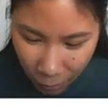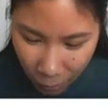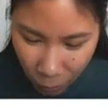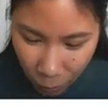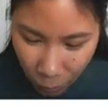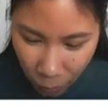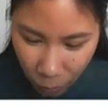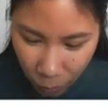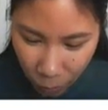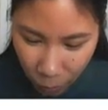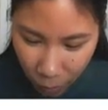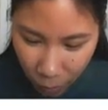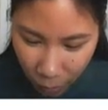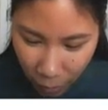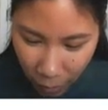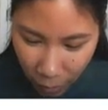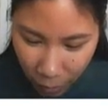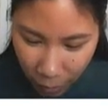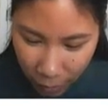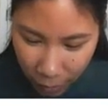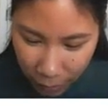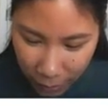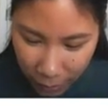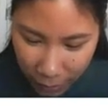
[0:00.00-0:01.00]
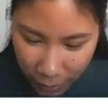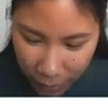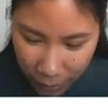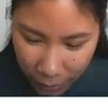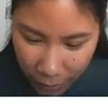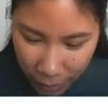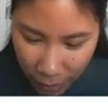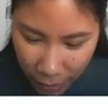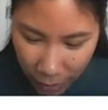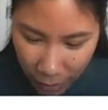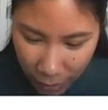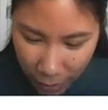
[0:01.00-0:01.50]
Or let's
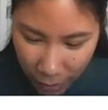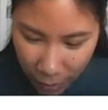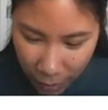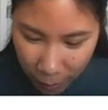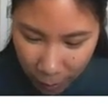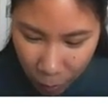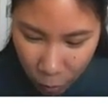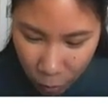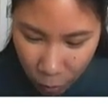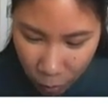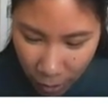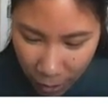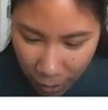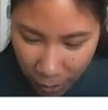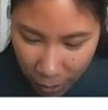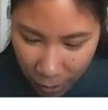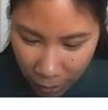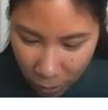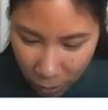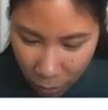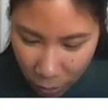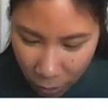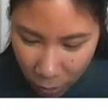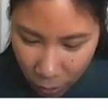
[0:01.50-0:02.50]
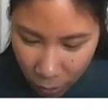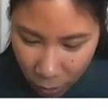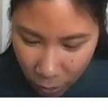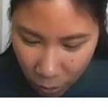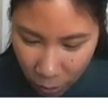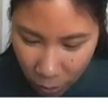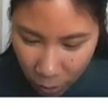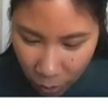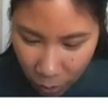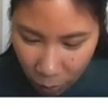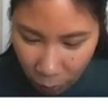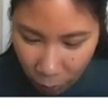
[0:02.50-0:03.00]
say I'm trying
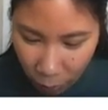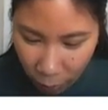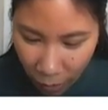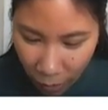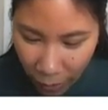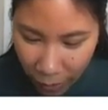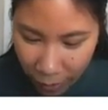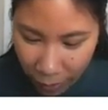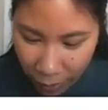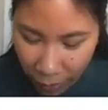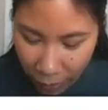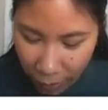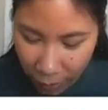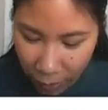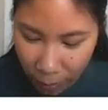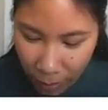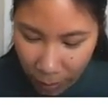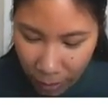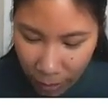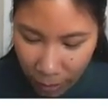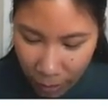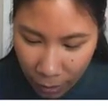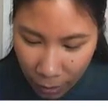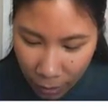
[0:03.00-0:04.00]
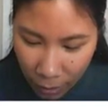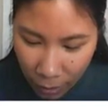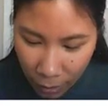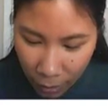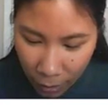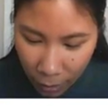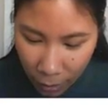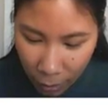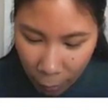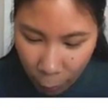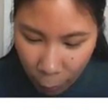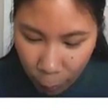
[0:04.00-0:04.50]
to find the limit
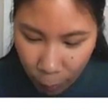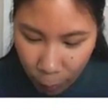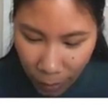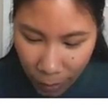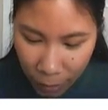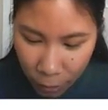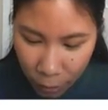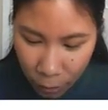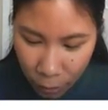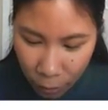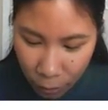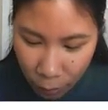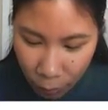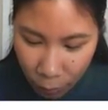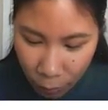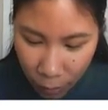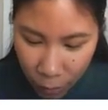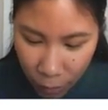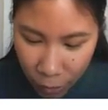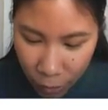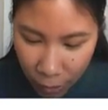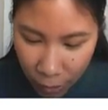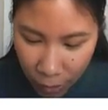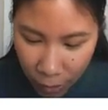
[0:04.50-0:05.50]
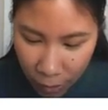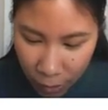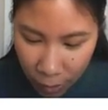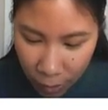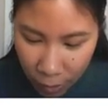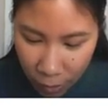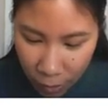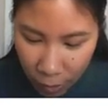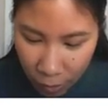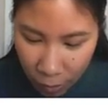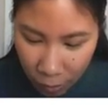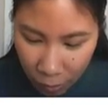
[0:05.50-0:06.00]
of my two
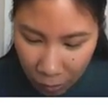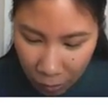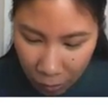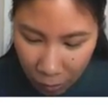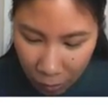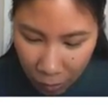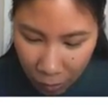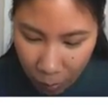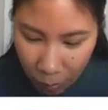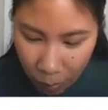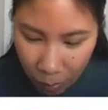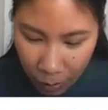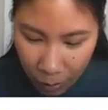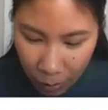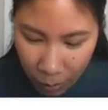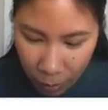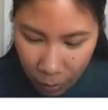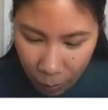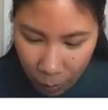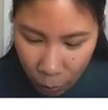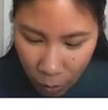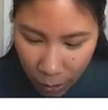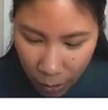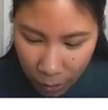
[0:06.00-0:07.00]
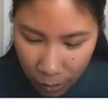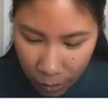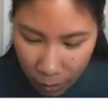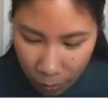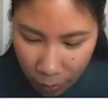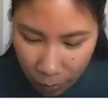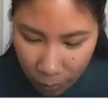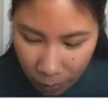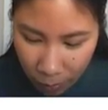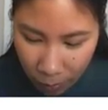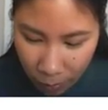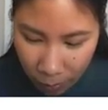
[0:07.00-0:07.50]
functions being subtracted.